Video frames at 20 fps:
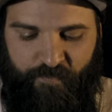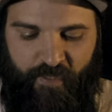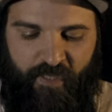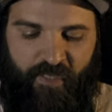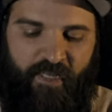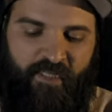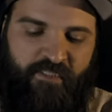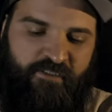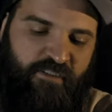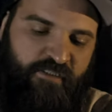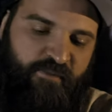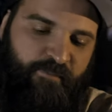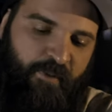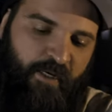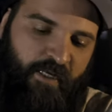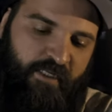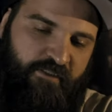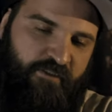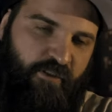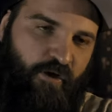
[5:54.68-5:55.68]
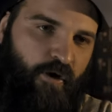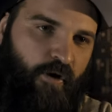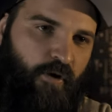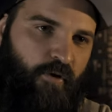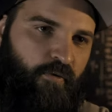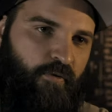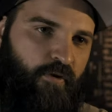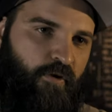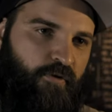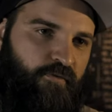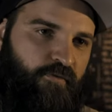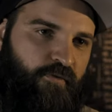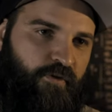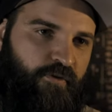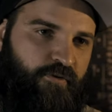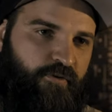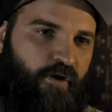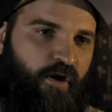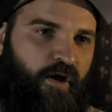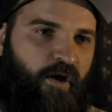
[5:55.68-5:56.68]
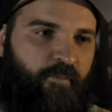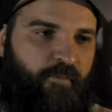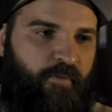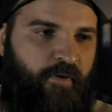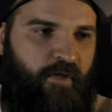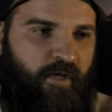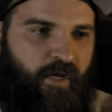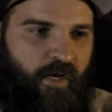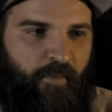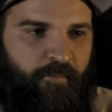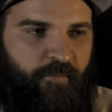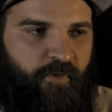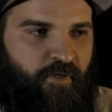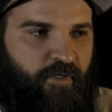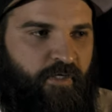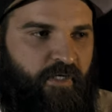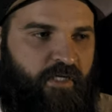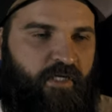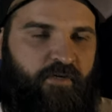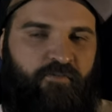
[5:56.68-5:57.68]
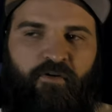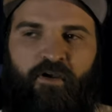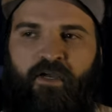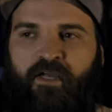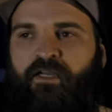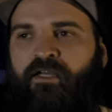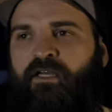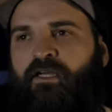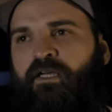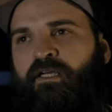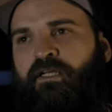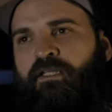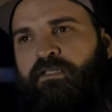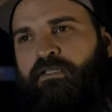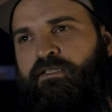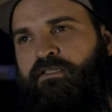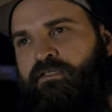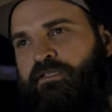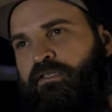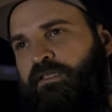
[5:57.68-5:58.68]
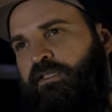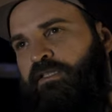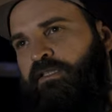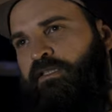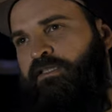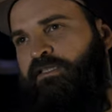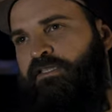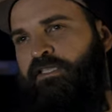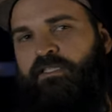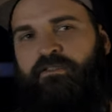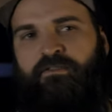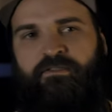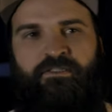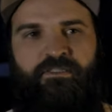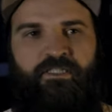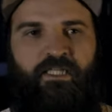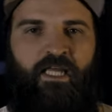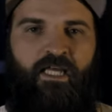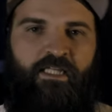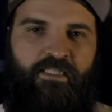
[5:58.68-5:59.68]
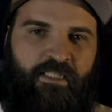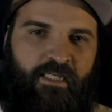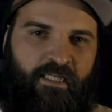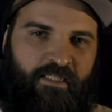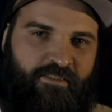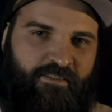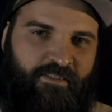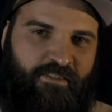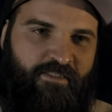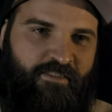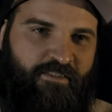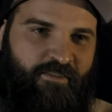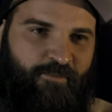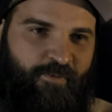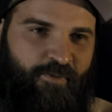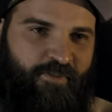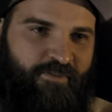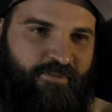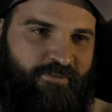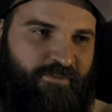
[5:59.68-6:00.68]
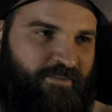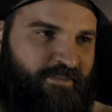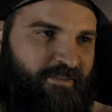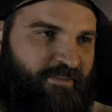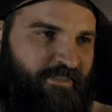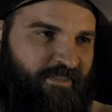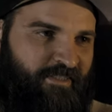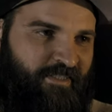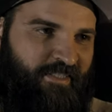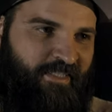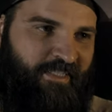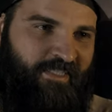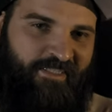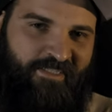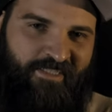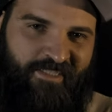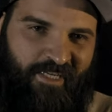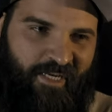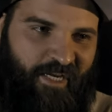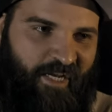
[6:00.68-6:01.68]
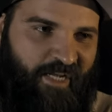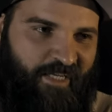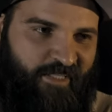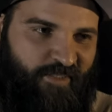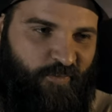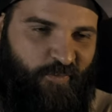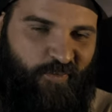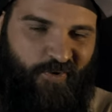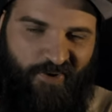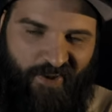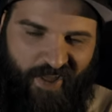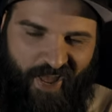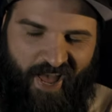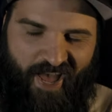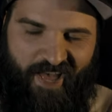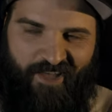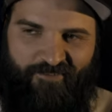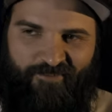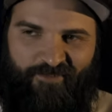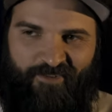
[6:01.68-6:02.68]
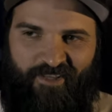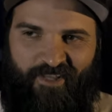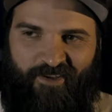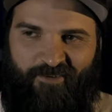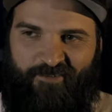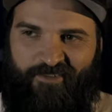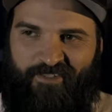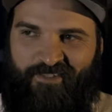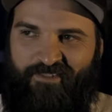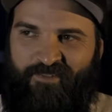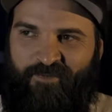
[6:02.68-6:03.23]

and that's just placed whole over the top. I'm not gonna give away the secrets to that technique because I had to work hard for that one.